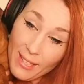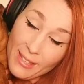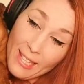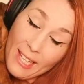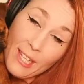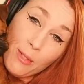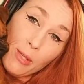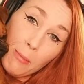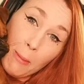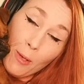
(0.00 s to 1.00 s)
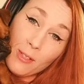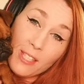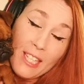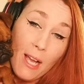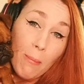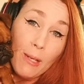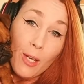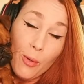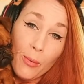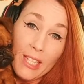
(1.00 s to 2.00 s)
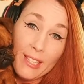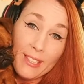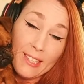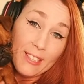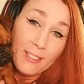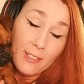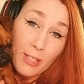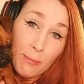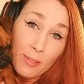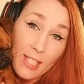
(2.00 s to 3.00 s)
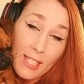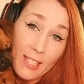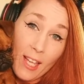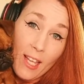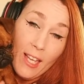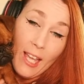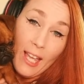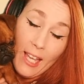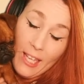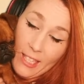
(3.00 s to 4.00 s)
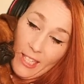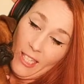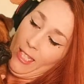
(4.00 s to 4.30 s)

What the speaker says: The link will be posted down below in the description, and